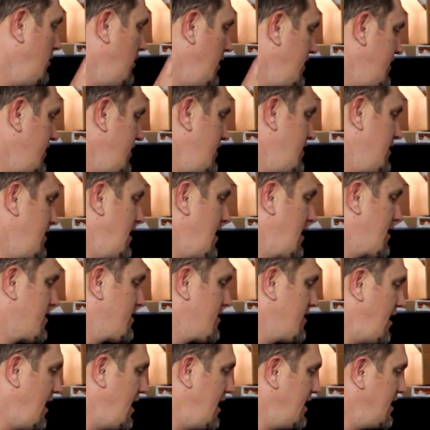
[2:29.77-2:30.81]
my
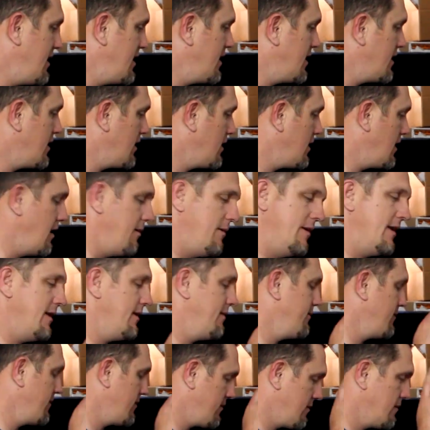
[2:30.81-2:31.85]
GTX Titan,
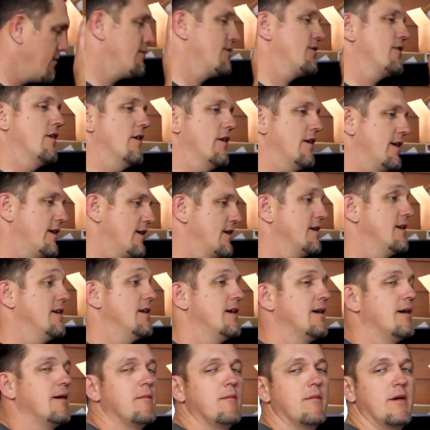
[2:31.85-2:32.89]
my
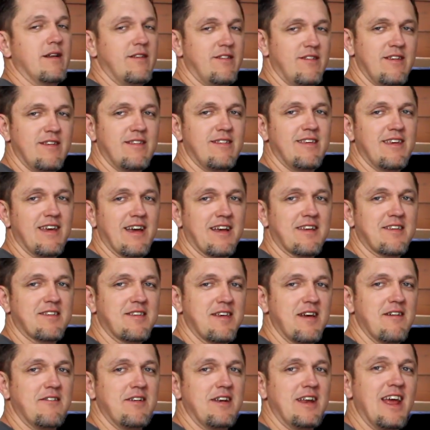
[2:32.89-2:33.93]
GTX
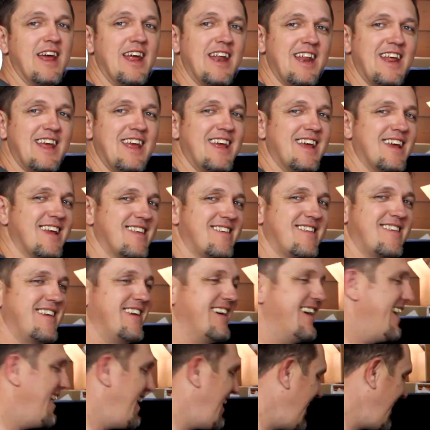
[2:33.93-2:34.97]
780
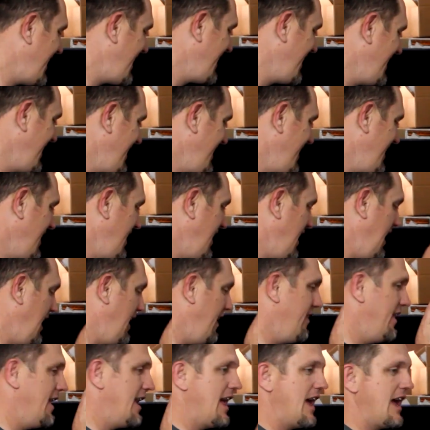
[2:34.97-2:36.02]
Ti,
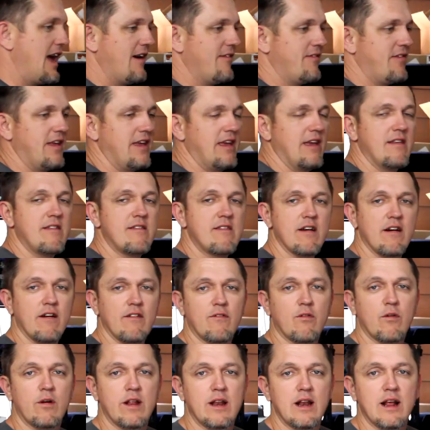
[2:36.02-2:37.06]
and then I have the
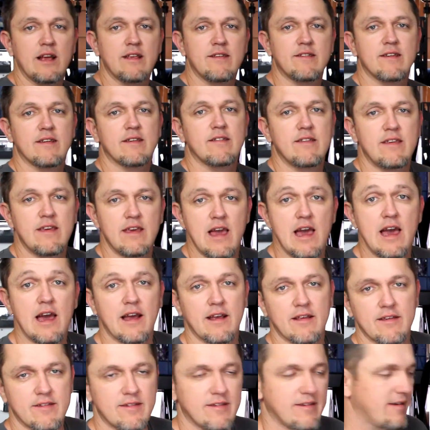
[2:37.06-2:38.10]
Intel
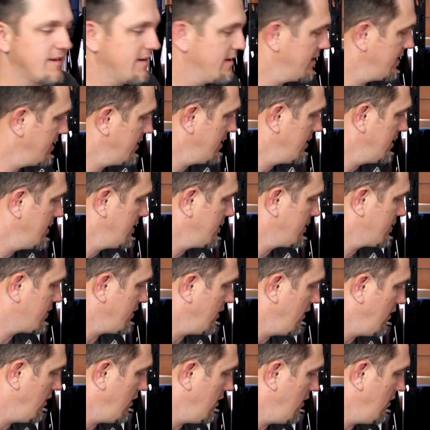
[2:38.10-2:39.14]
4960X.
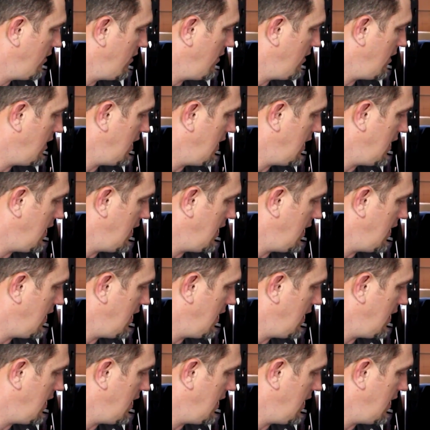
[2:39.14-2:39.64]
So